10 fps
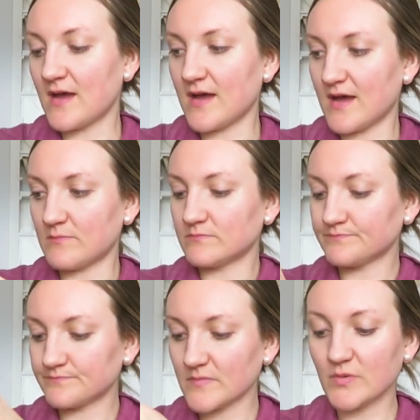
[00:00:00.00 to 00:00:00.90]
Um,
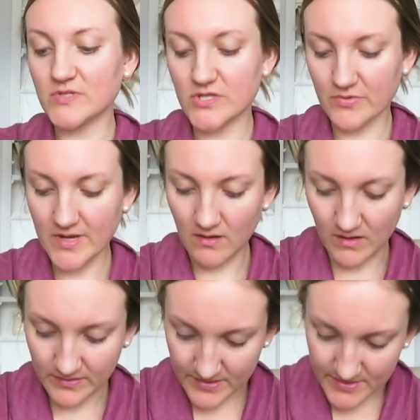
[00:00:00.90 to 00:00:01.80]
it was
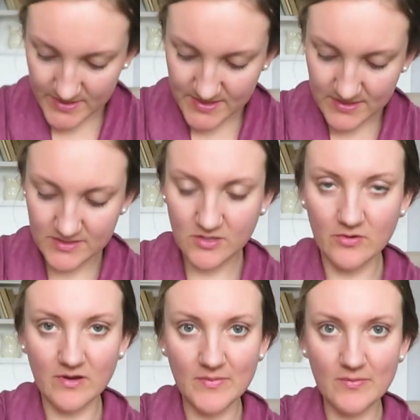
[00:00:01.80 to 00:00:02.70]
$3, so
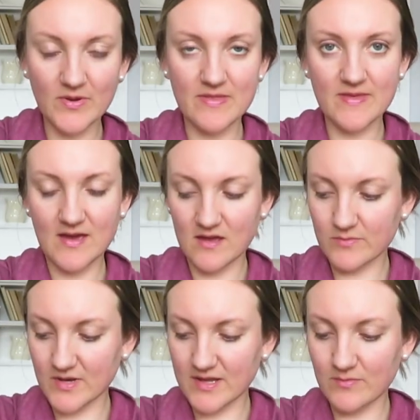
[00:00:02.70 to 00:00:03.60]
I'll be putting that on
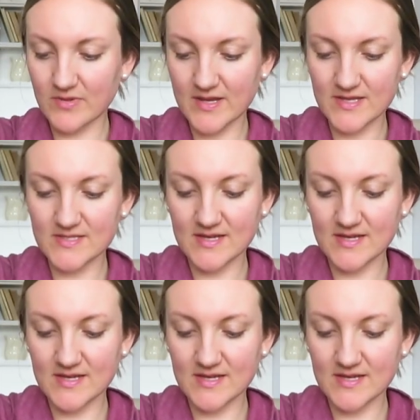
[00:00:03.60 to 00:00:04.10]
Marketplace.